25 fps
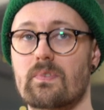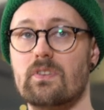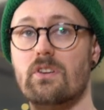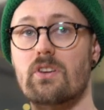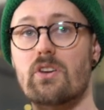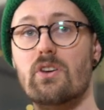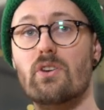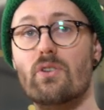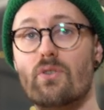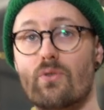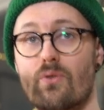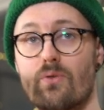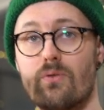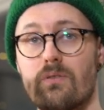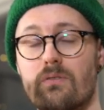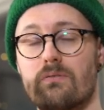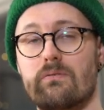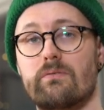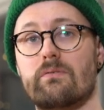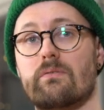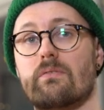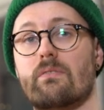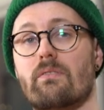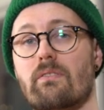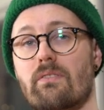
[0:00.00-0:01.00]
yew
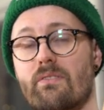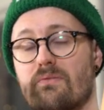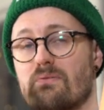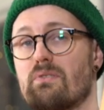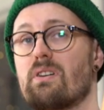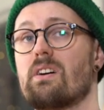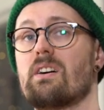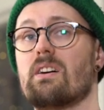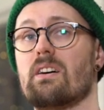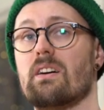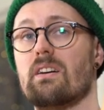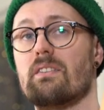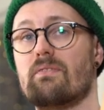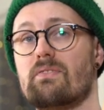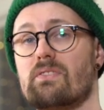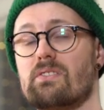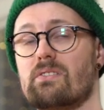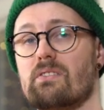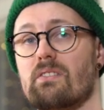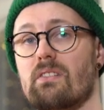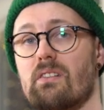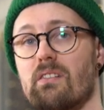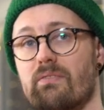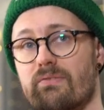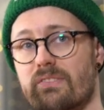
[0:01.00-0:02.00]

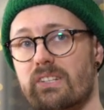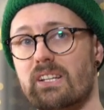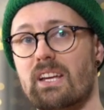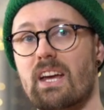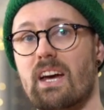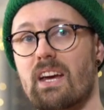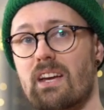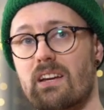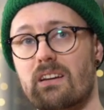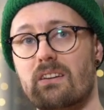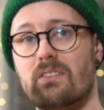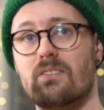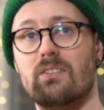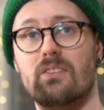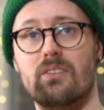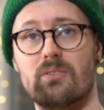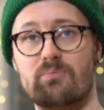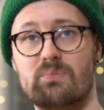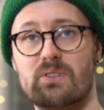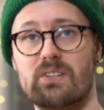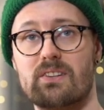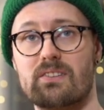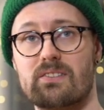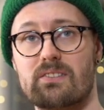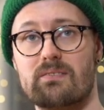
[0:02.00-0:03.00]
thrives off decaying
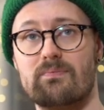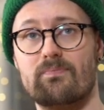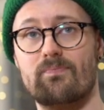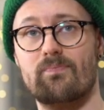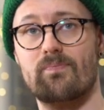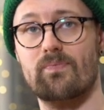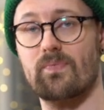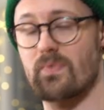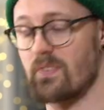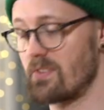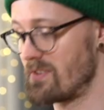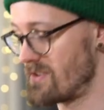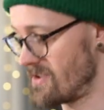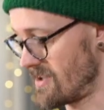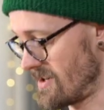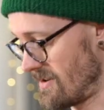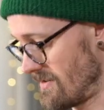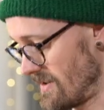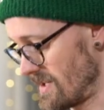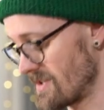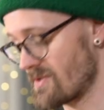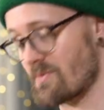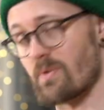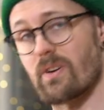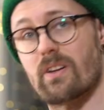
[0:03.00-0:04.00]
corpses,
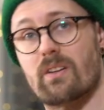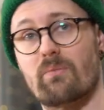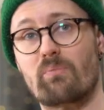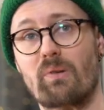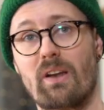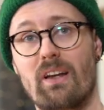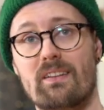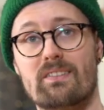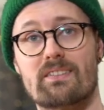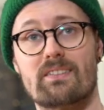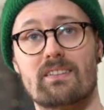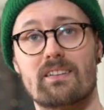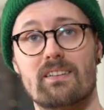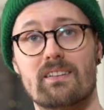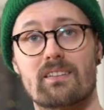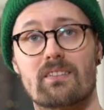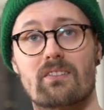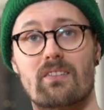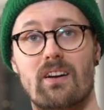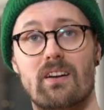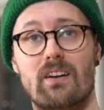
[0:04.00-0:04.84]
so that's why they planted it in